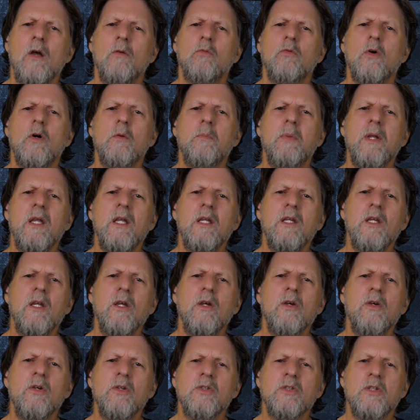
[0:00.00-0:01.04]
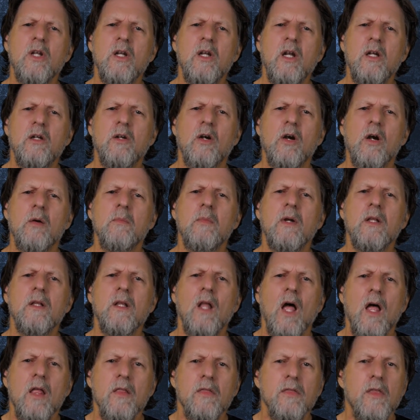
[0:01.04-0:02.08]
will be used to
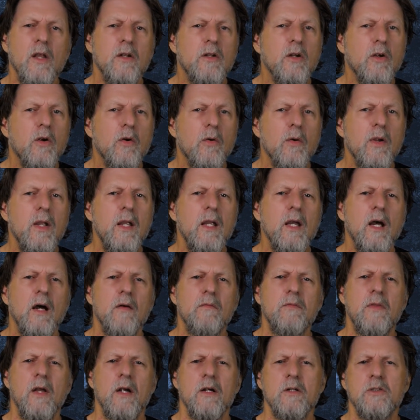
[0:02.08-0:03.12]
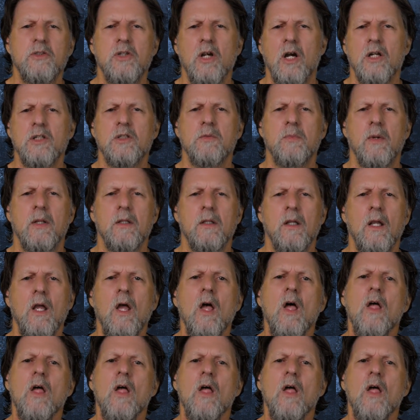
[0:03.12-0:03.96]
determine the degree of their judgment.